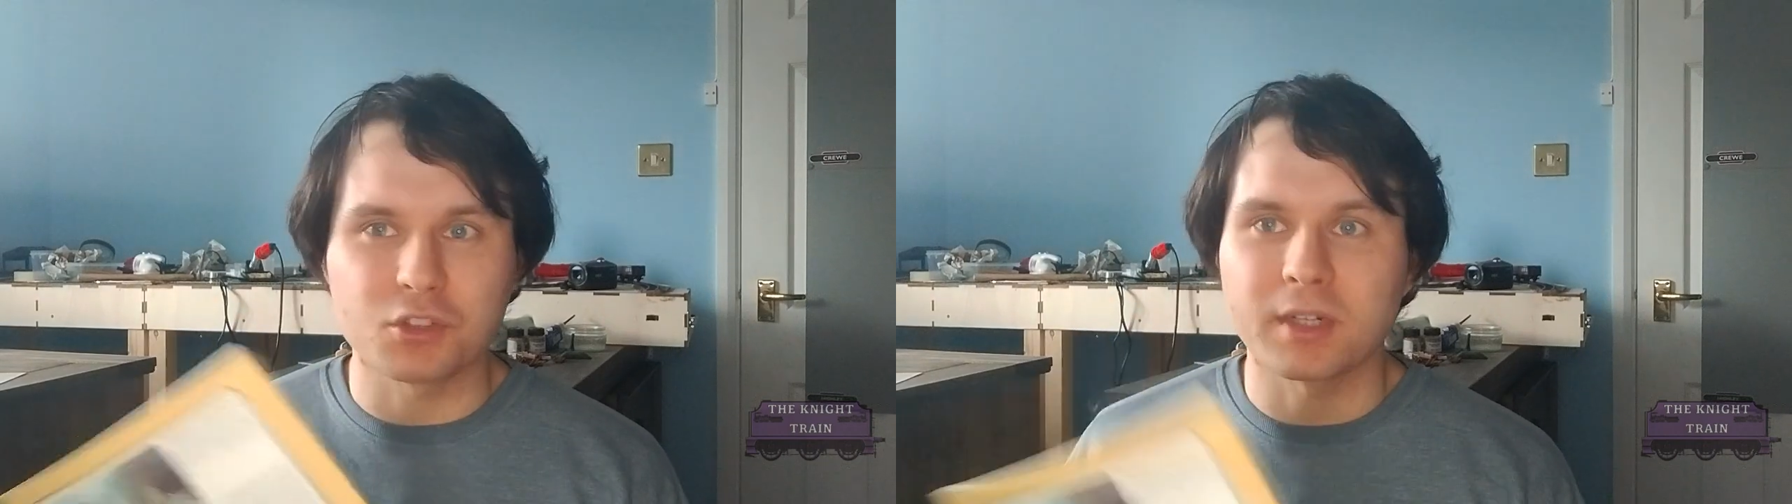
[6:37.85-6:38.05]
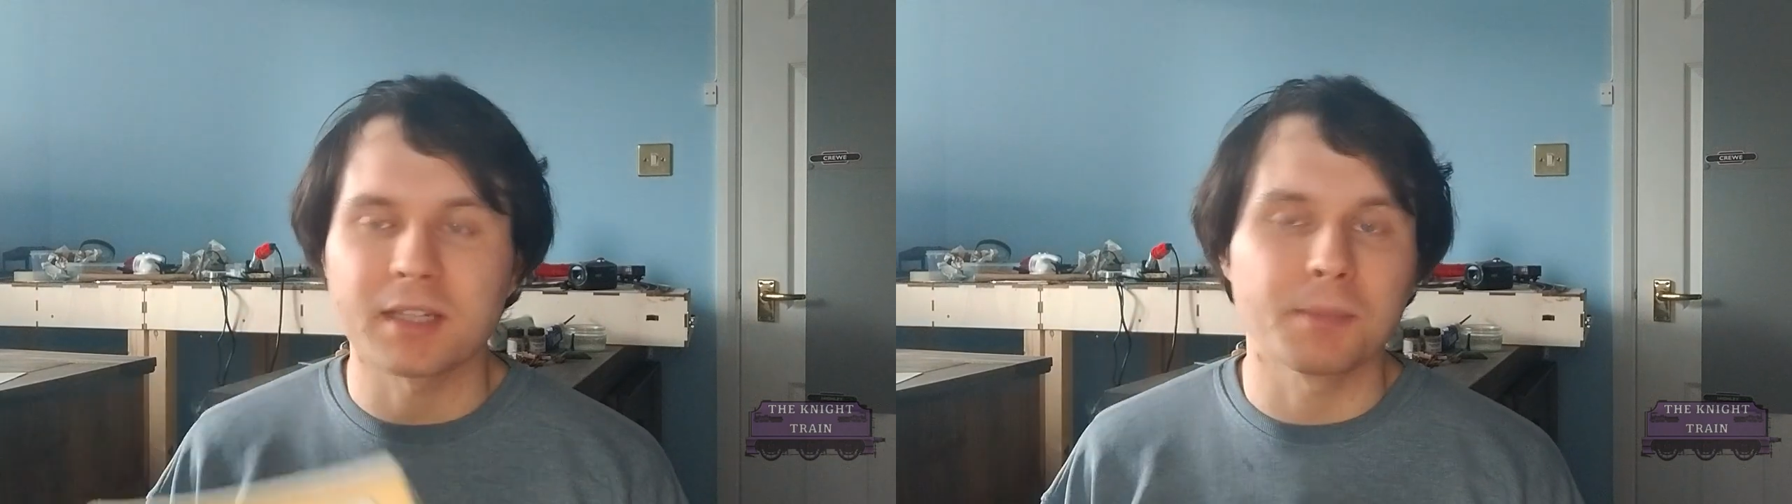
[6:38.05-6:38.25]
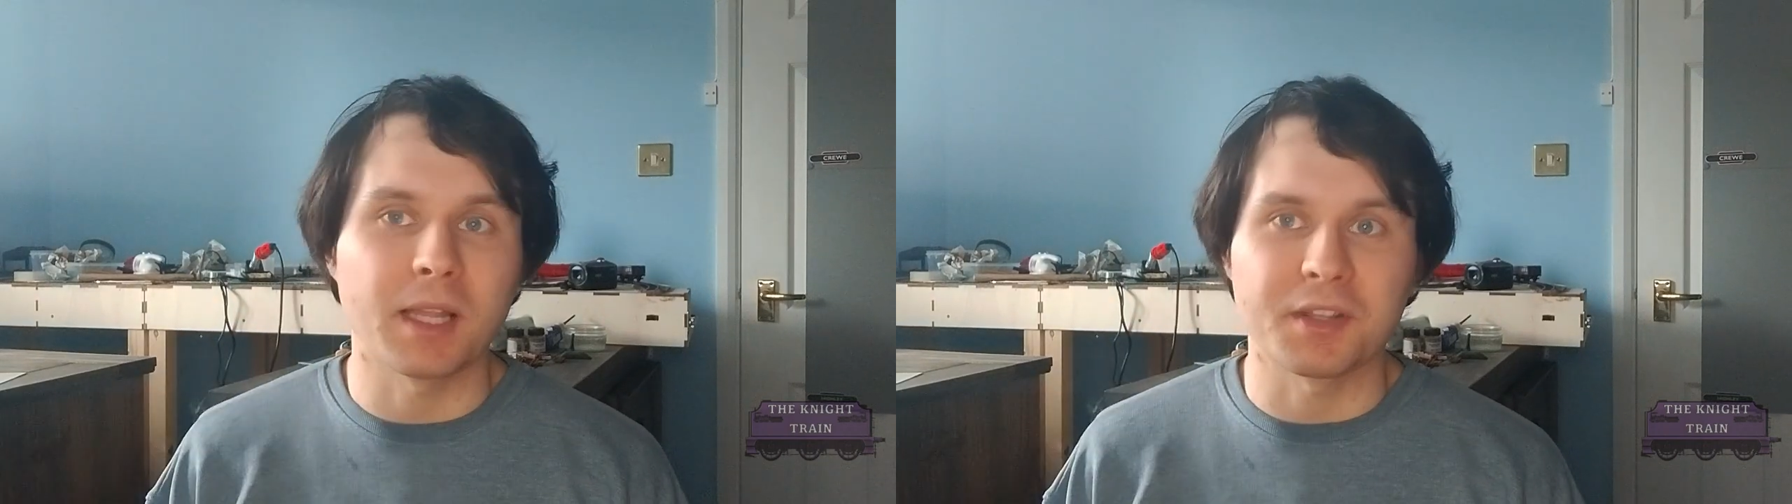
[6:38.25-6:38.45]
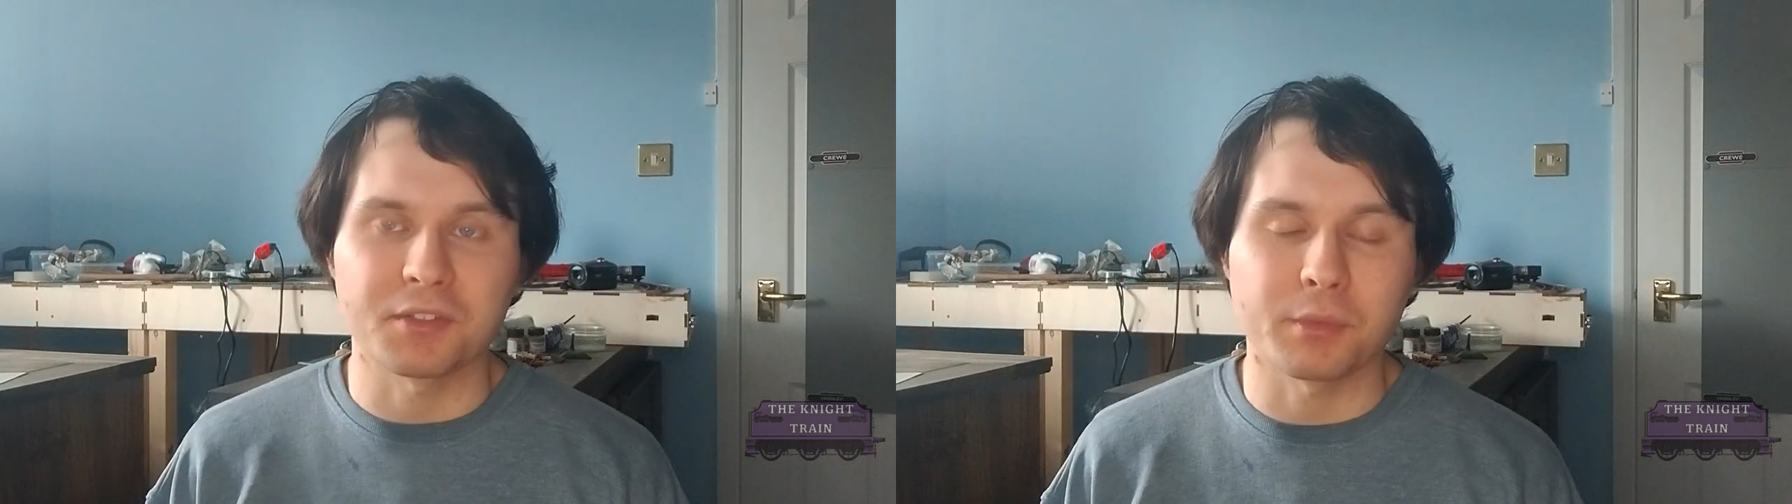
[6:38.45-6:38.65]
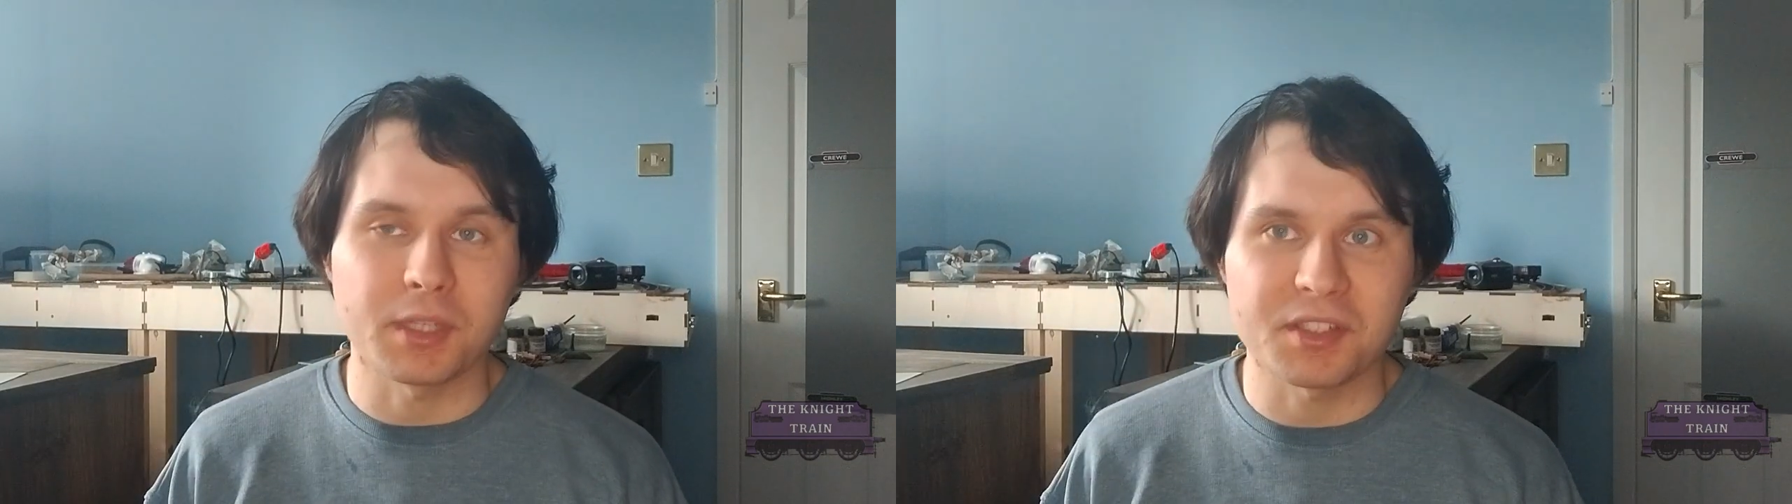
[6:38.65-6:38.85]
track
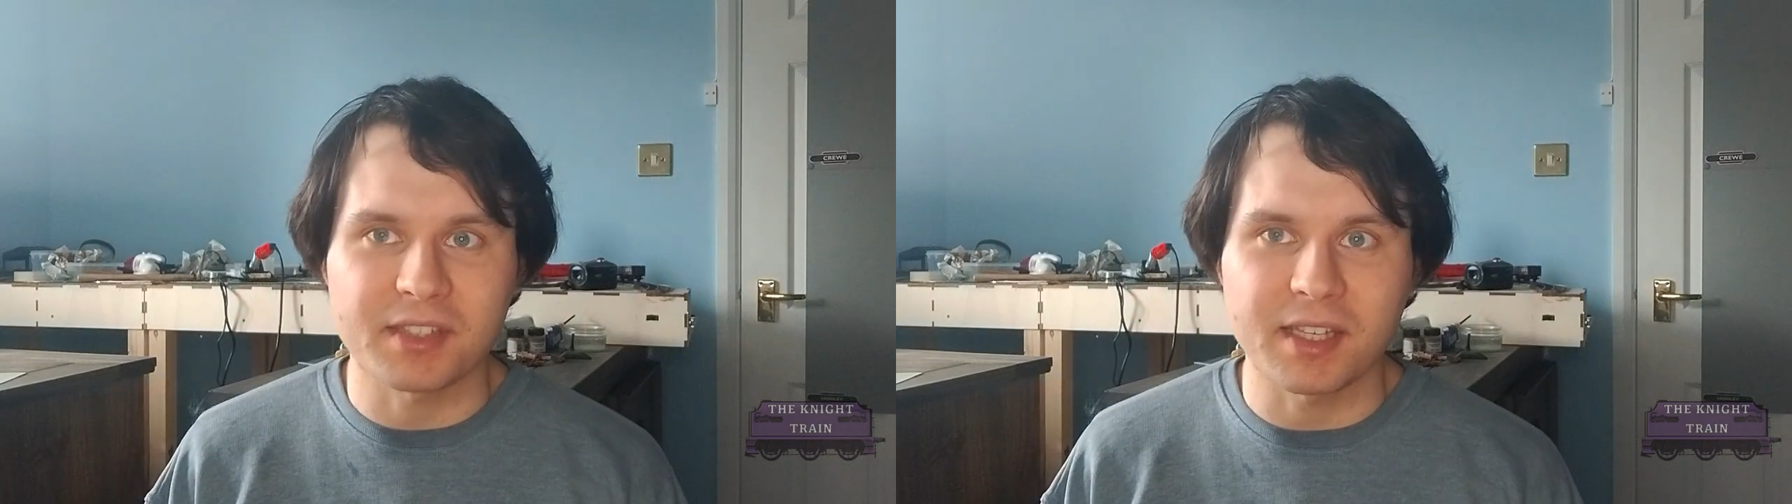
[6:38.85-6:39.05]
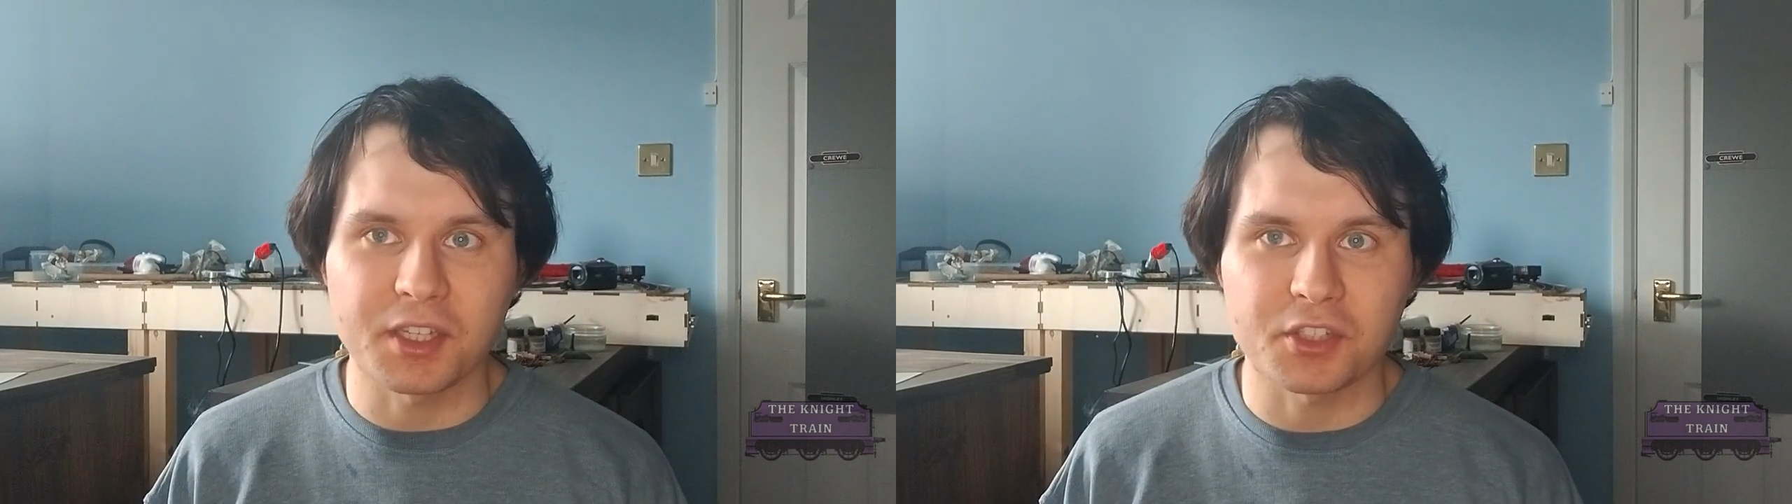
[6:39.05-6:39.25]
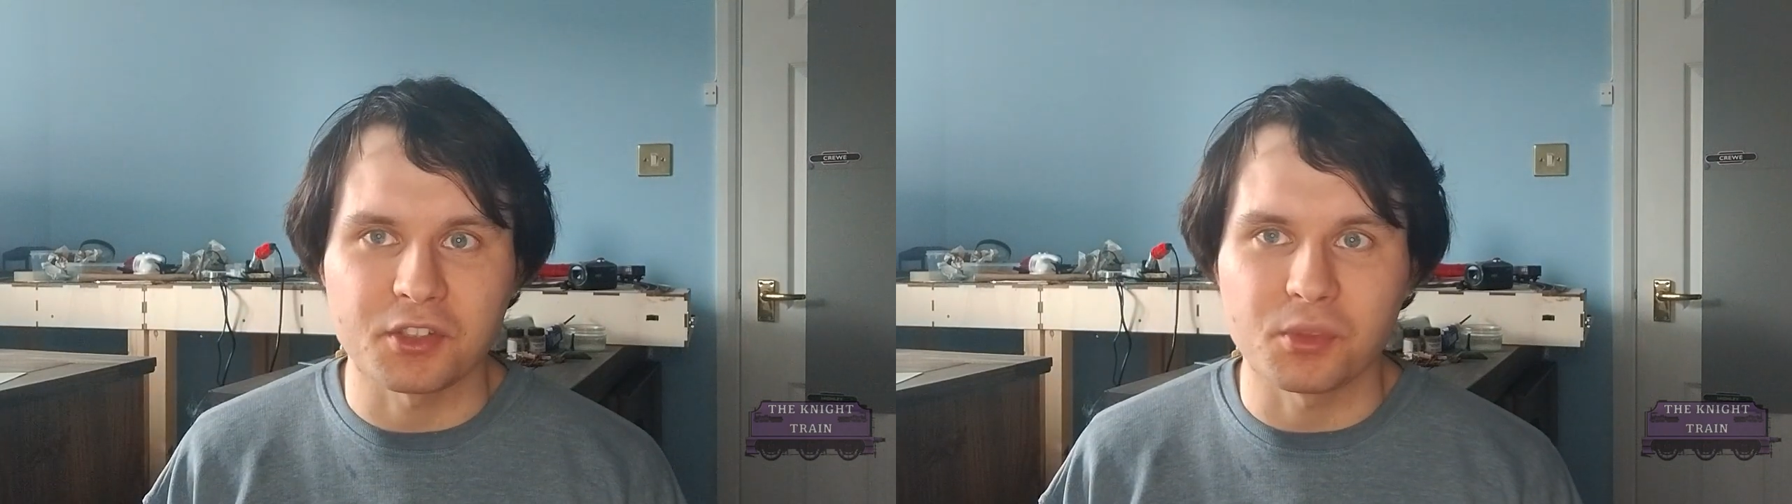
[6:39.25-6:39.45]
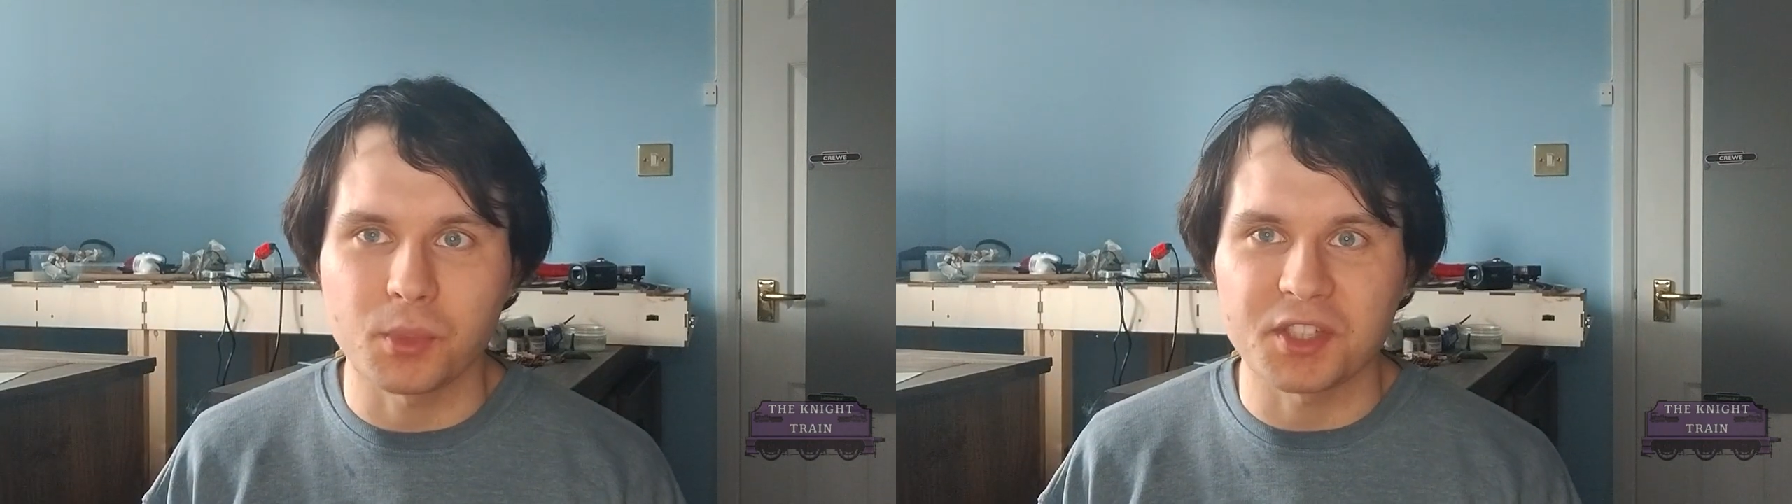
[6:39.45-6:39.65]
plans for each station,